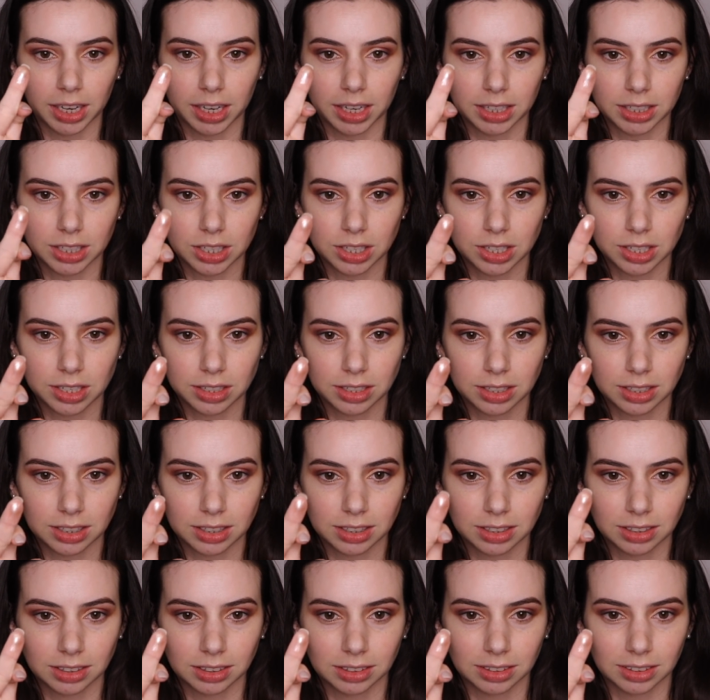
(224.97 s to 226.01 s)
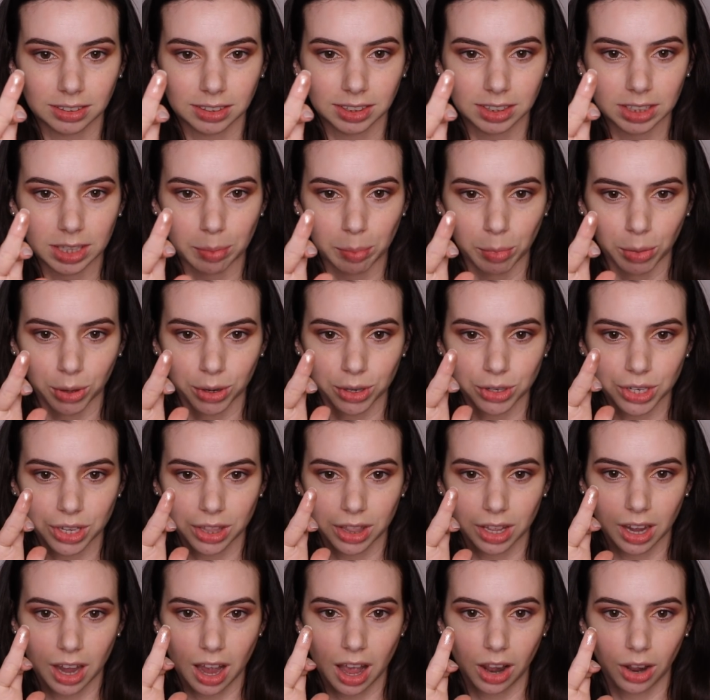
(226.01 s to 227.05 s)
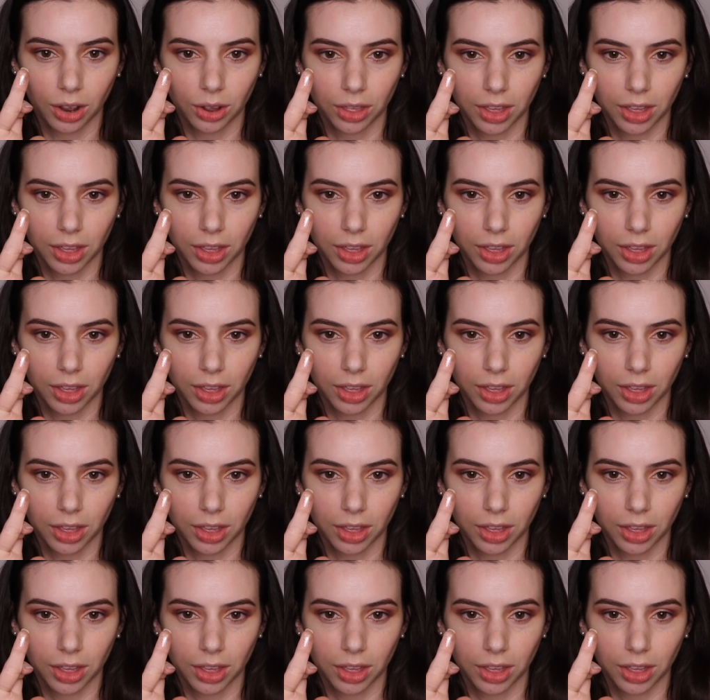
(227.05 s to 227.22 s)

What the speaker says: It's similar to the color